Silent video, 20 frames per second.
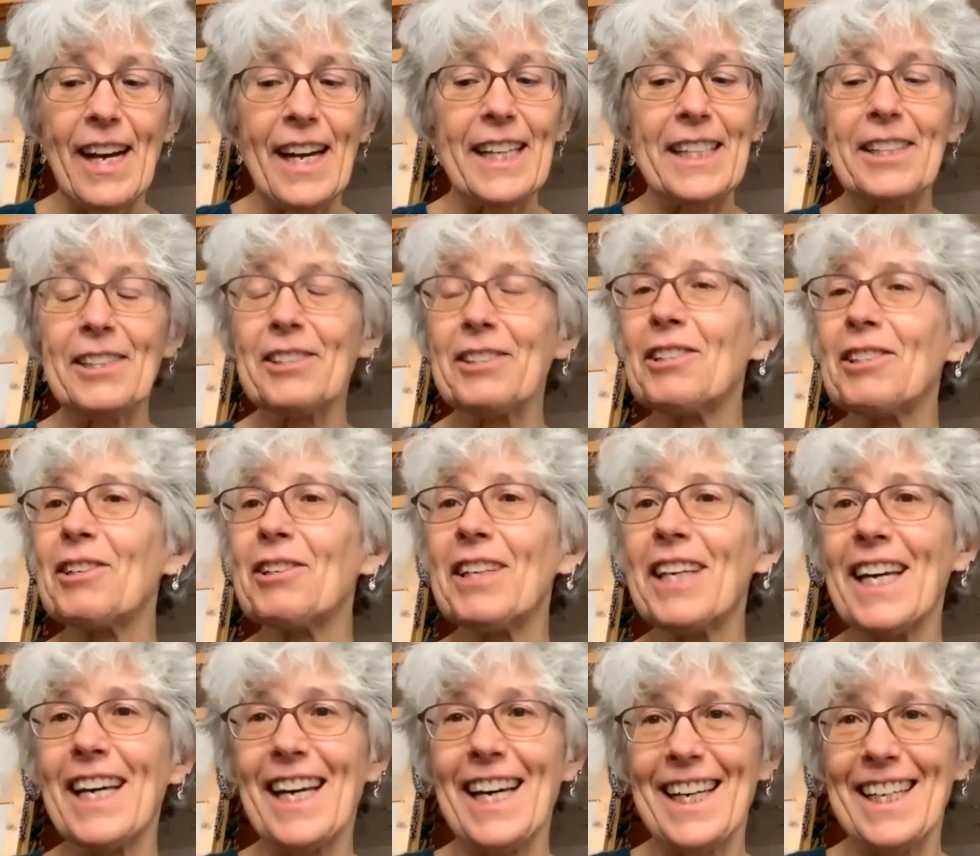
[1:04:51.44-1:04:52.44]
I don't know
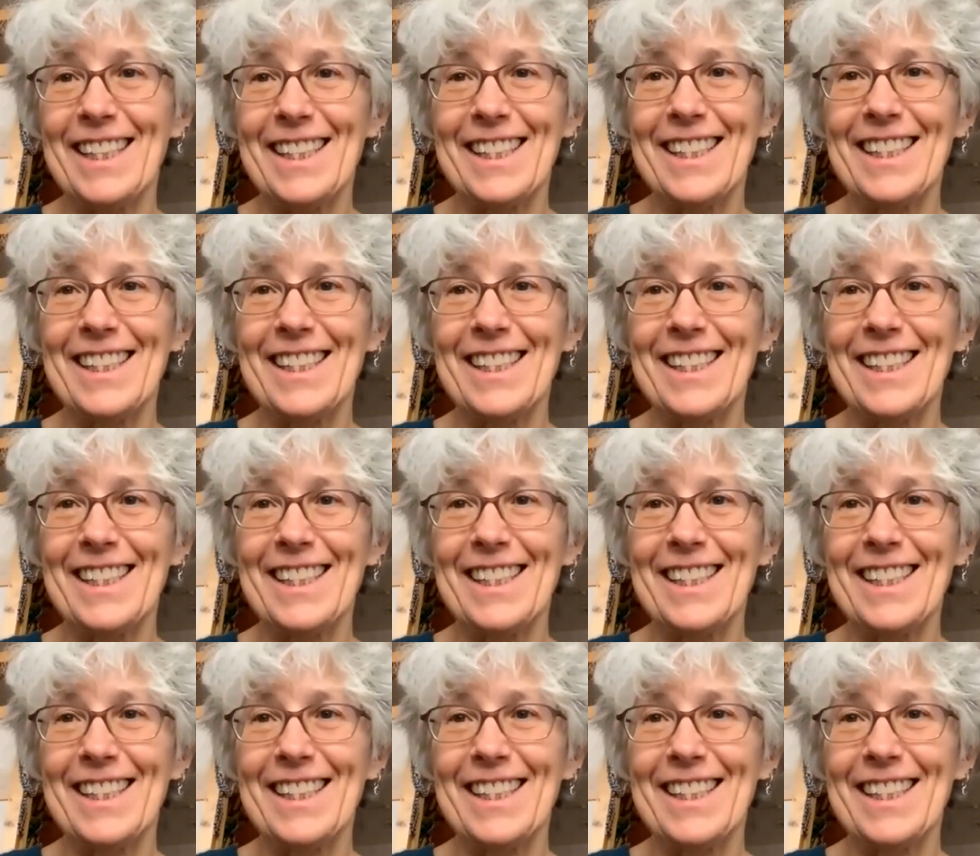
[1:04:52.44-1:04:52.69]
yet.